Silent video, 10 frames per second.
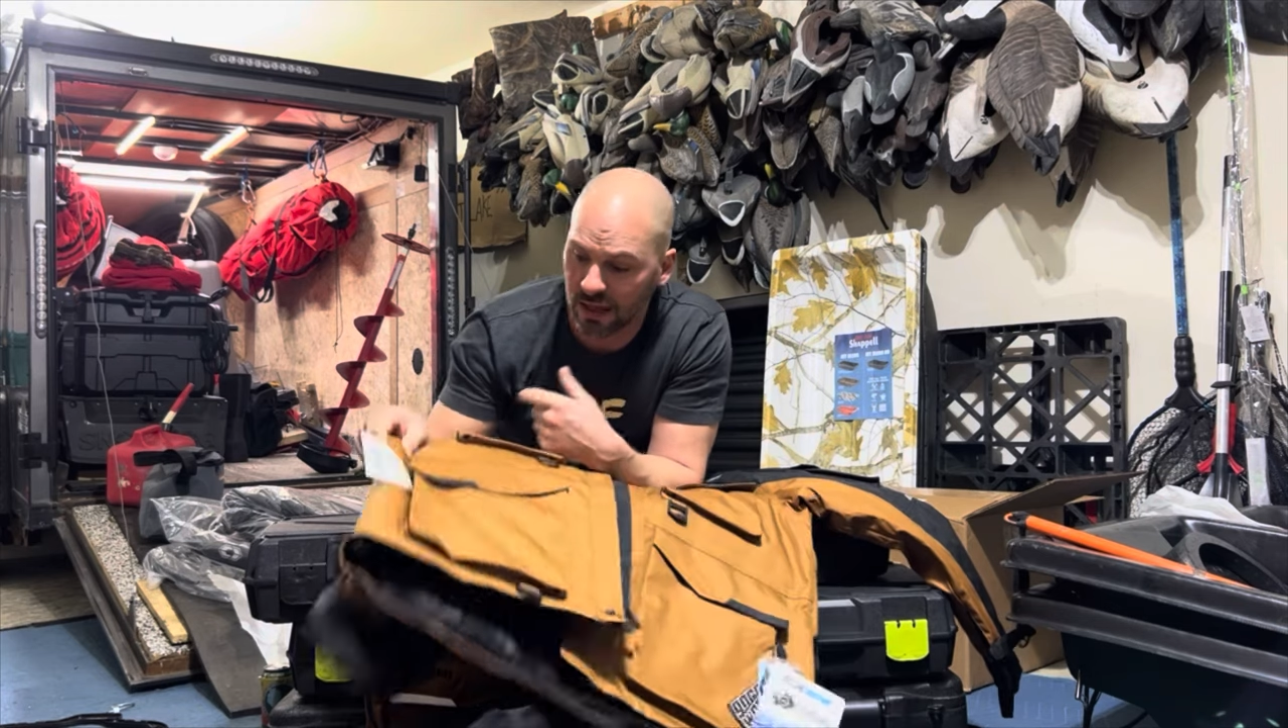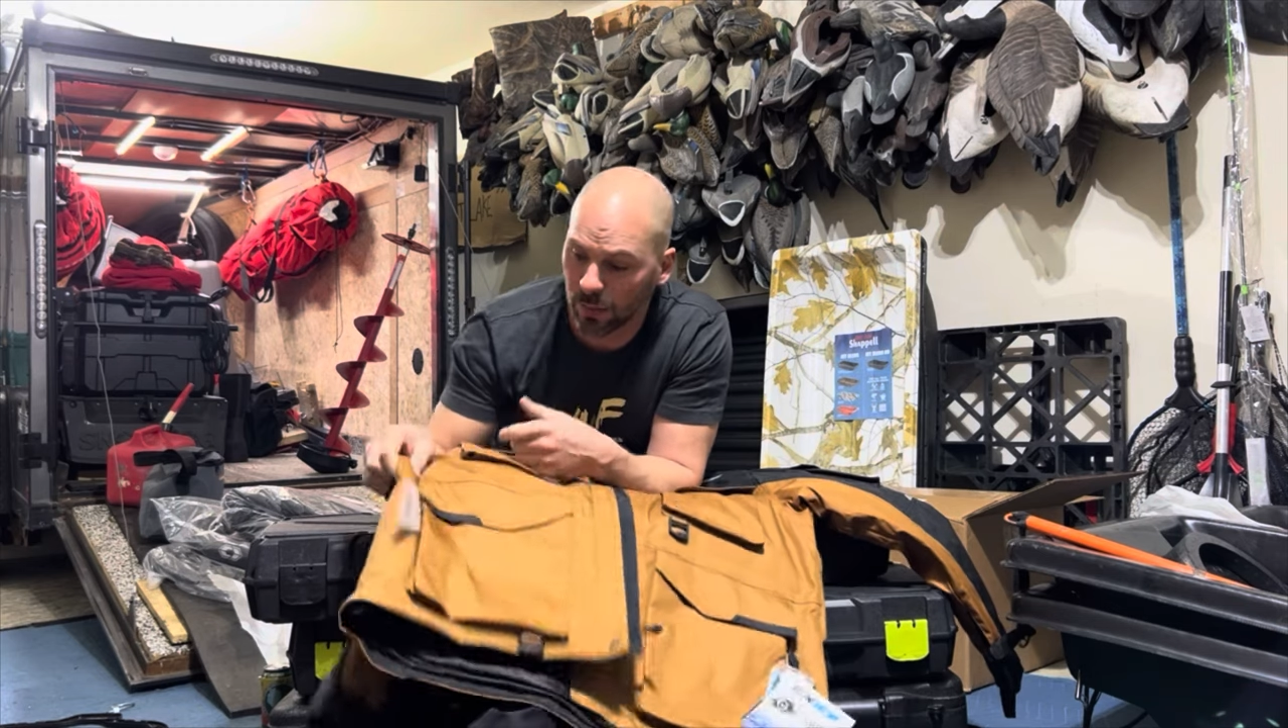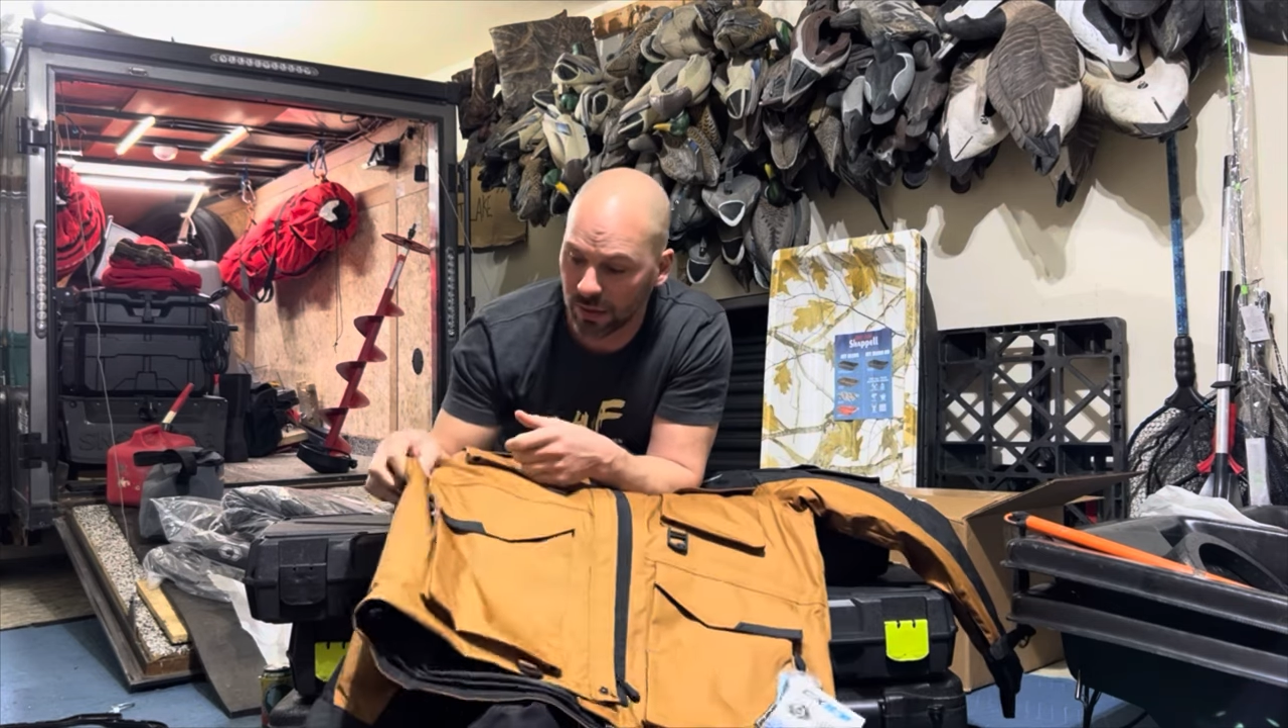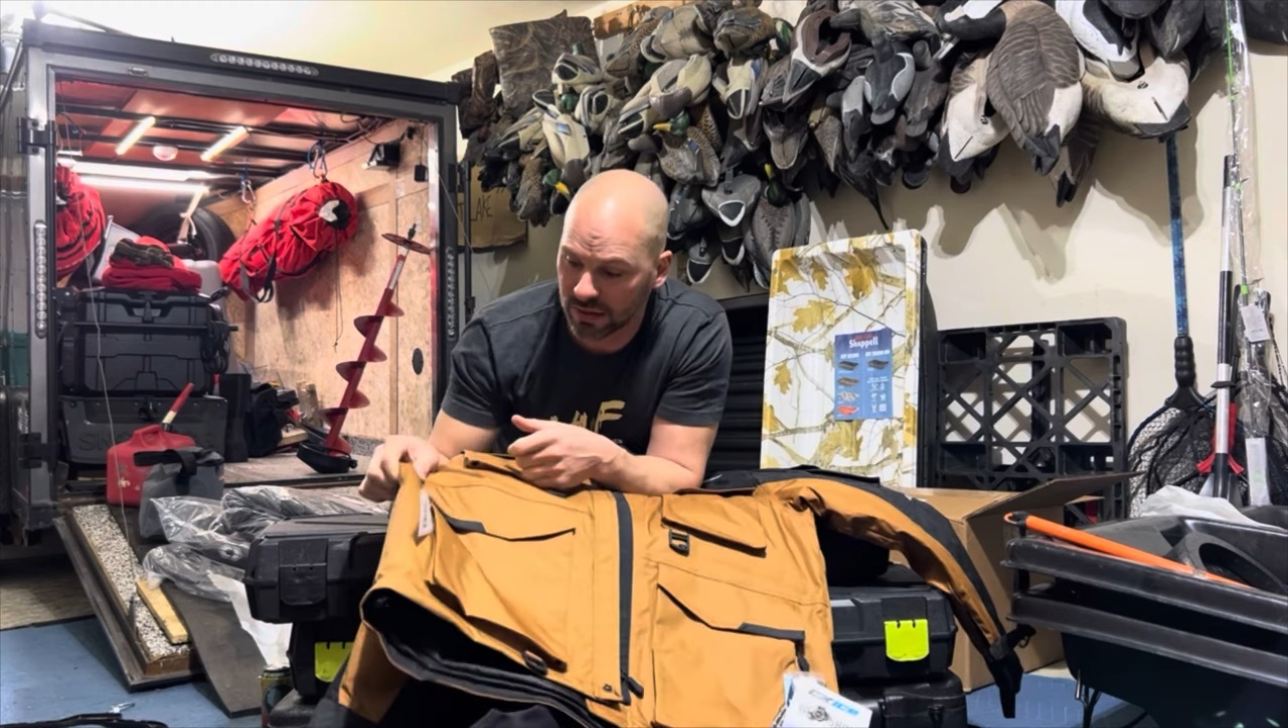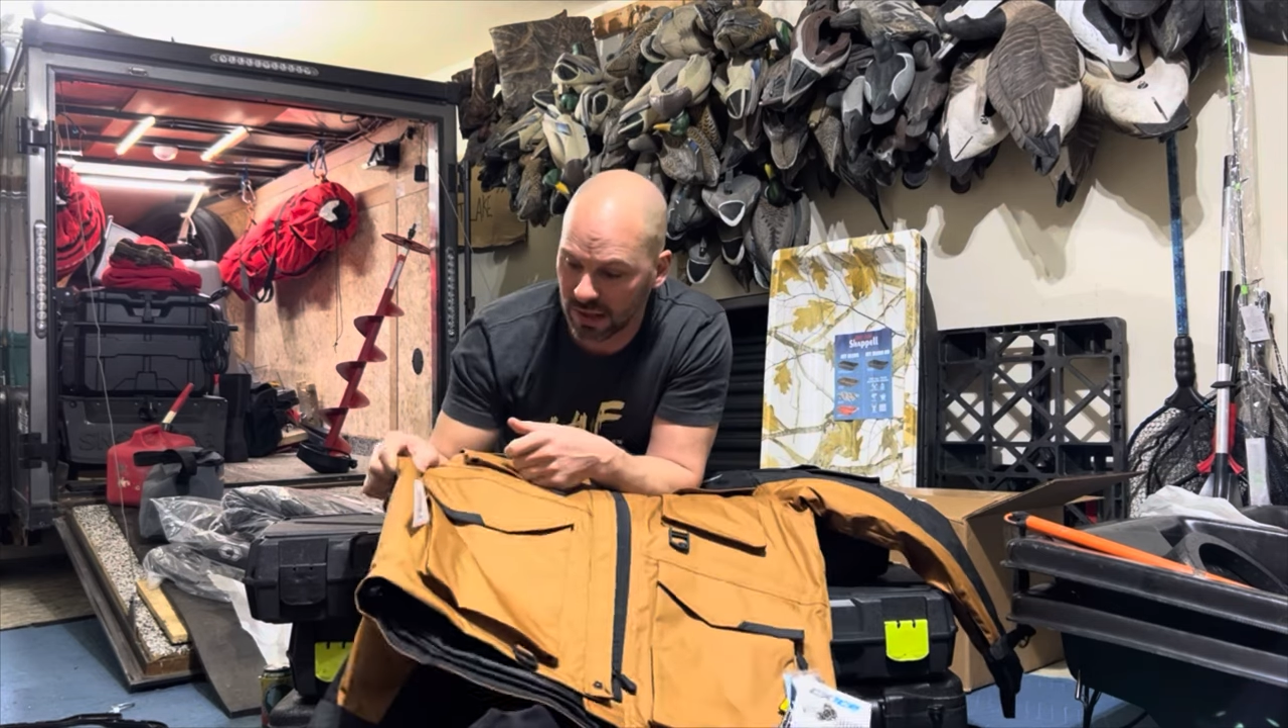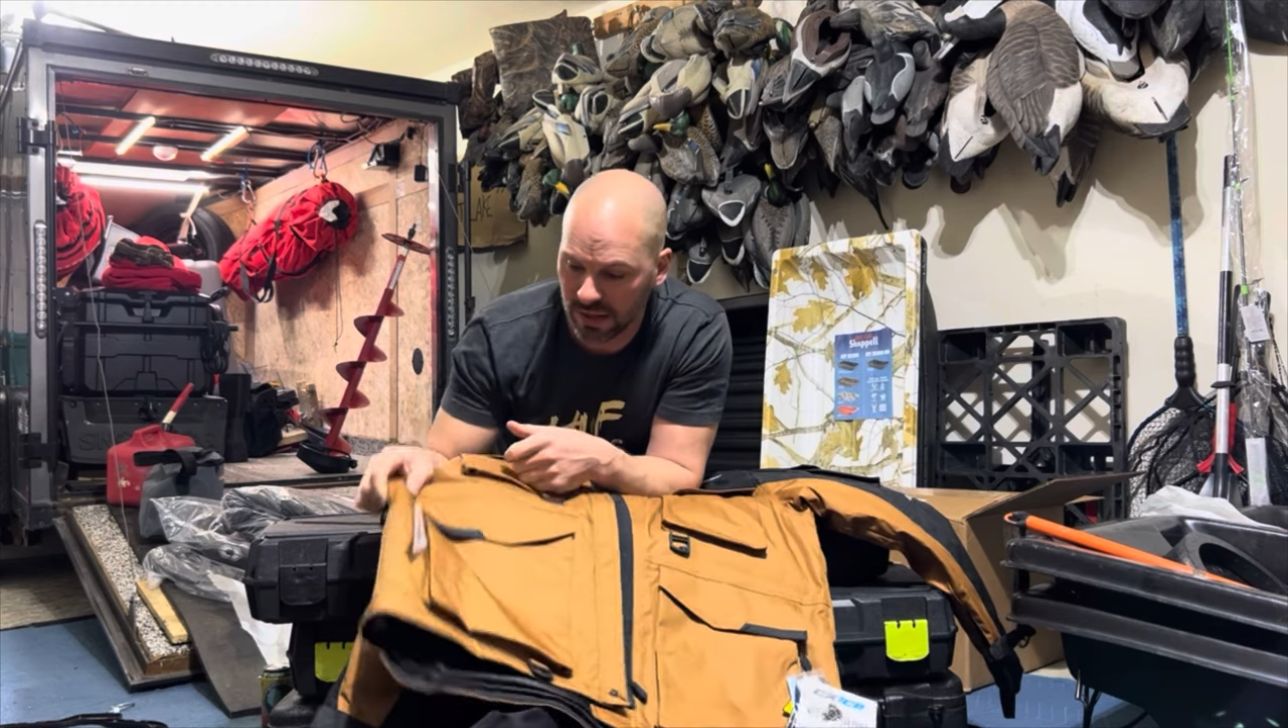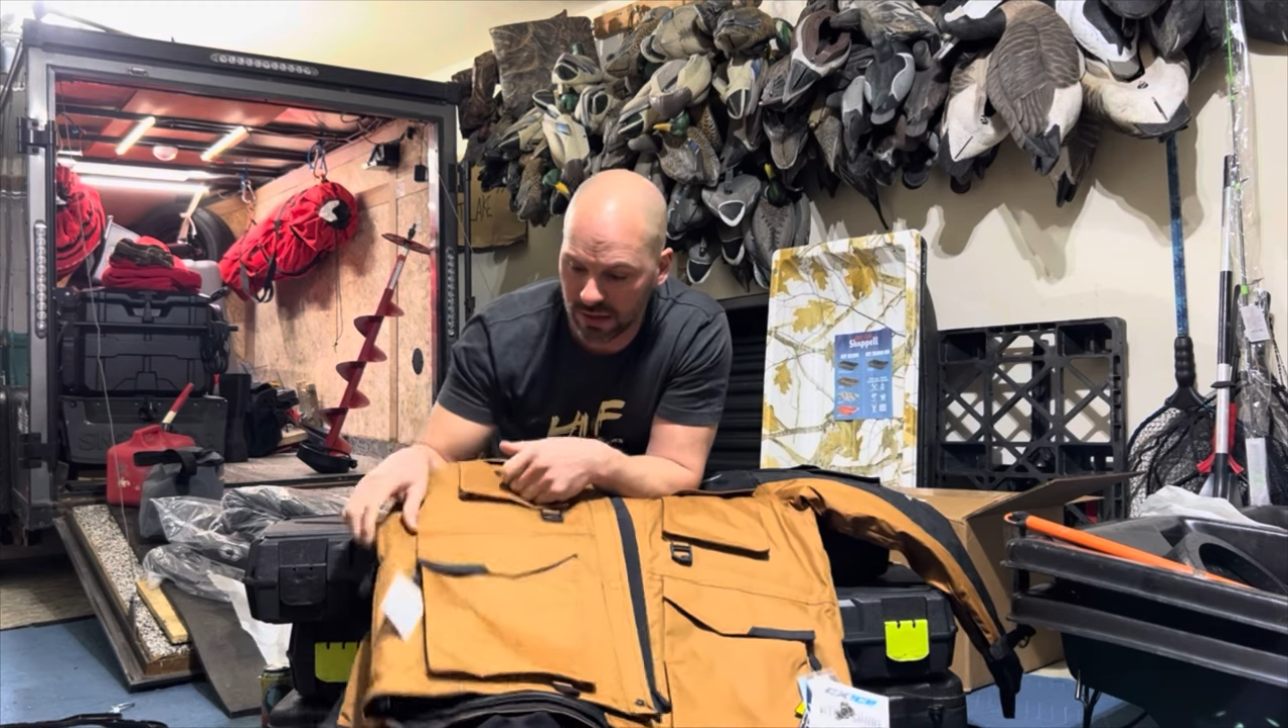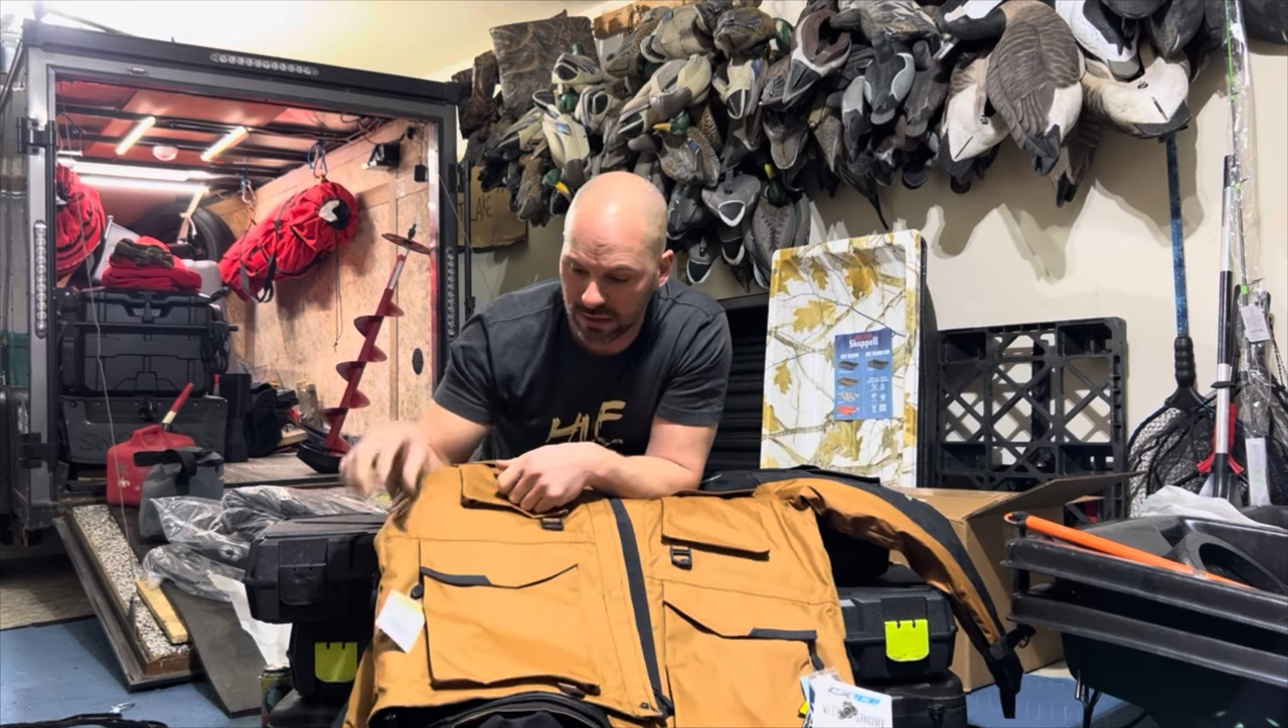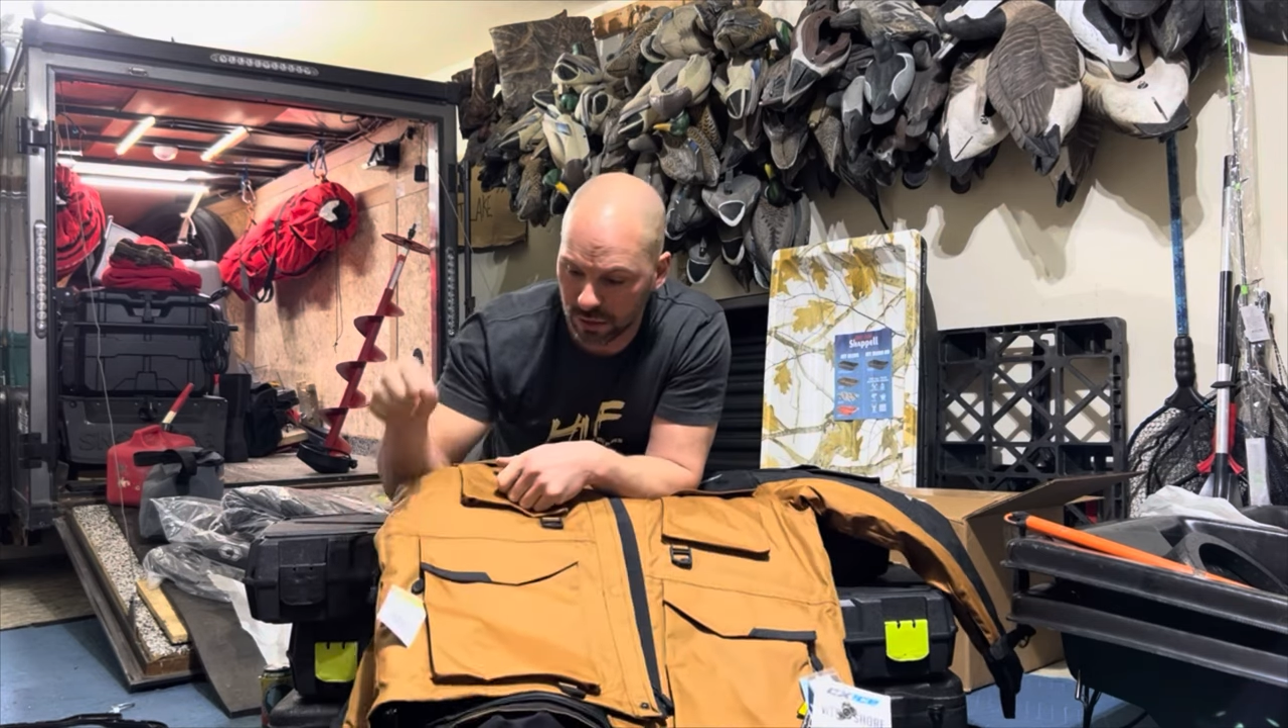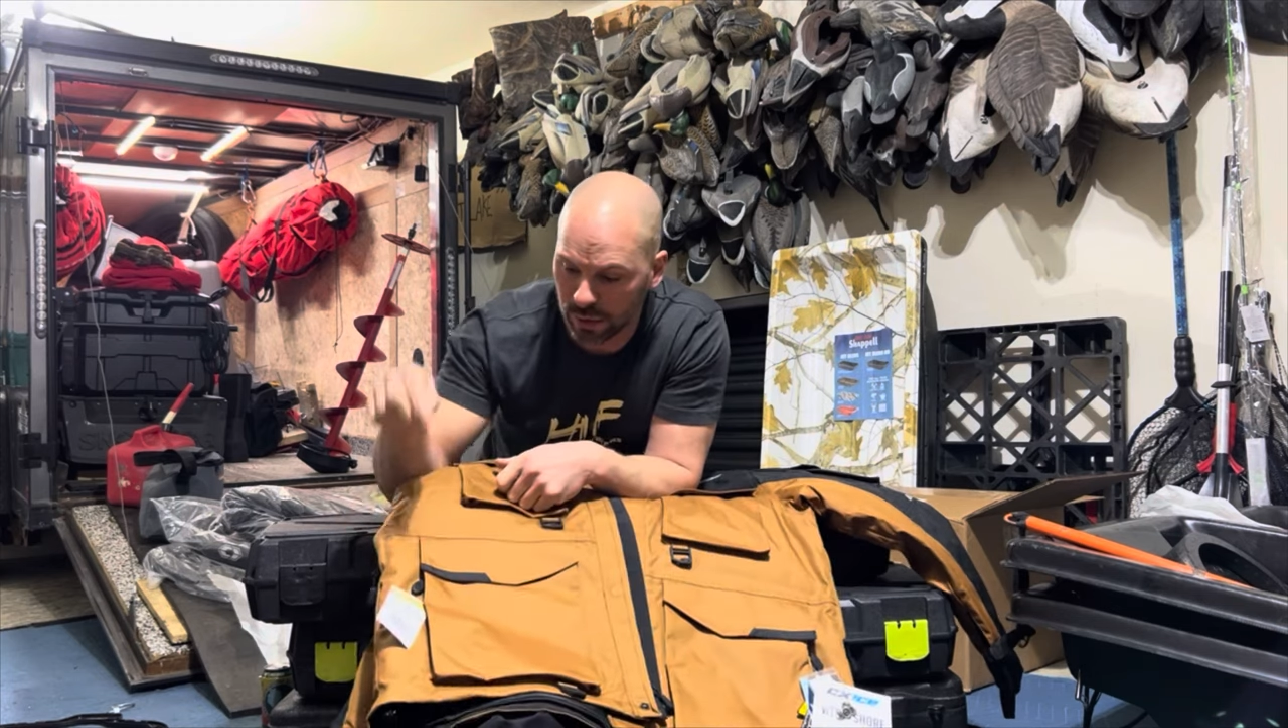I will say this,